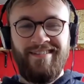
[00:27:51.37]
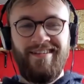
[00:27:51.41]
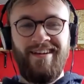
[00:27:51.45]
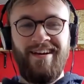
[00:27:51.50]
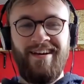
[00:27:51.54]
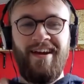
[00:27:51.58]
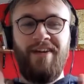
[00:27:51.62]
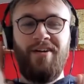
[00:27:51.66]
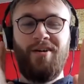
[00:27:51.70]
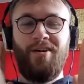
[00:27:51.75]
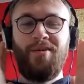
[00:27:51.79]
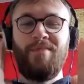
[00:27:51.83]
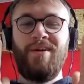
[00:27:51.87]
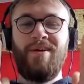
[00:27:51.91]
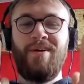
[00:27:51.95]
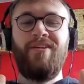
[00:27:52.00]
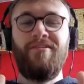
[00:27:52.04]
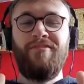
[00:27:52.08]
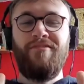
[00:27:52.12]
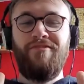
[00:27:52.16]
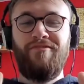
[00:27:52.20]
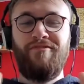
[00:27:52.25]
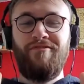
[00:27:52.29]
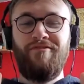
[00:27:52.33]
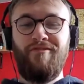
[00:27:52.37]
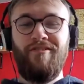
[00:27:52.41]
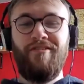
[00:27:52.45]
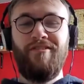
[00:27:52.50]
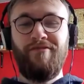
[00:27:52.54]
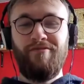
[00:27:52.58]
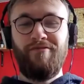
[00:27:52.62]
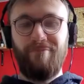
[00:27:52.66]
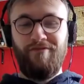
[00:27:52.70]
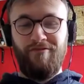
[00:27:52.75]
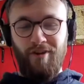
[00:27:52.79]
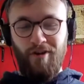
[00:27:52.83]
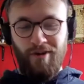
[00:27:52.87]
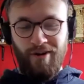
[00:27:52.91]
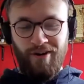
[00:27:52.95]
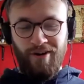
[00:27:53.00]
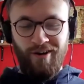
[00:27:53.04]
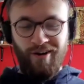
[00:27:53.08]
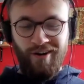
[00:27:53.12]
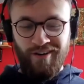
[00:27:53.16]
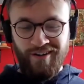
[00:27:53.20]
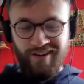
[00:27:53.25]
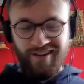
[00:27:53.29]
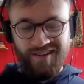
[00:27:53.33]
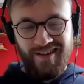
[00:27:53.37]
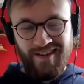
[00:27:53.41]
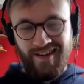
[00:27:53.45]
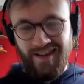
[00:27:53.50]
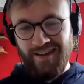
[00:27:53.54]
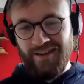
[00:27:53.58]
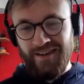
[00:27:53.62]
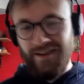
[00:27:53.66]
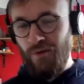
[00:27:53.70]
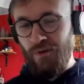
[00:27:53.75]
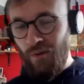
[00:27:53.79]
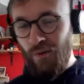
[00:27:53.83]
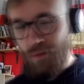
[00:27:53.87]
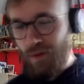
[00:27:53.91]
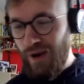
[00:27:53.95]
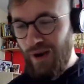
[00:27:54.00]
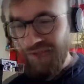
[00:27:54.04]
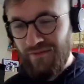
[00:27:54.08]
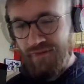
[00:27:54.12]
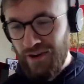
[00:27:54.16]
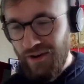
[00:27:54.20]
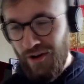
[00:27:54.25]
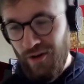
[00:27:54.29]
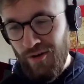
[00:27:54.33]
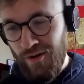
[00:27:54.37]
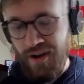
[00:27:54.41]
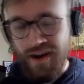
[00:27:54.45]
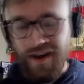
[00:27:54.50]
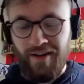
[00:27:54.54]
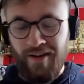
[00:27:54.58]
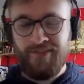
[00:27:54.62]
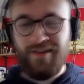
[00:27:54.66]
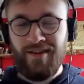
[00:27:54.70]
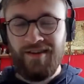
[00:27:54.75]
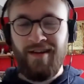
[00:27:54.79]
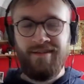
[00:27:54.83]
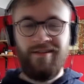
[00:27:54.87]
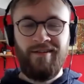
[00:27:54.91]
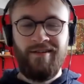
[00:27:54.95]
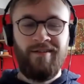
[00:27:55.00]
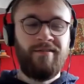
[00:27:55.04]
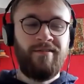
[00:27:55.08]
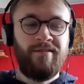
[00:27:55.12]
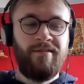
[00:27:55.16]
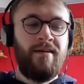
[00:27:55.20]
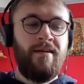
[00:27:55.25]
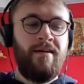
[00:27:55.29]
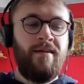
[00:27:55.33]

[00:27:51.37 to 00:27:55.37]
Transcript: and I can be like front on, and no one will ever know that I have tattoos.